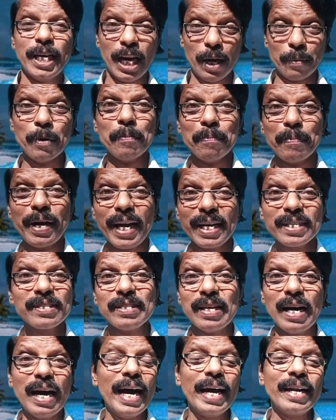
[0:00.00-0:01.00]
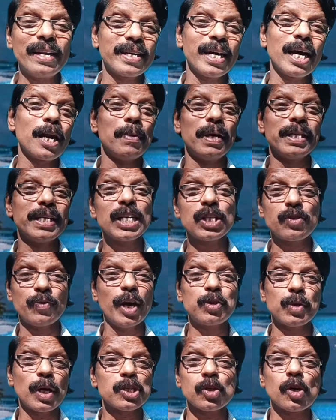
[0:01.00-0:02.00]
remembers that her mother's
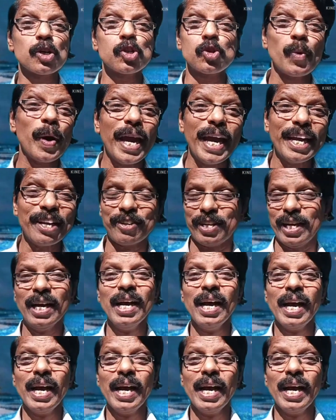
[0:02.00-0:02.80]
face was so sweet.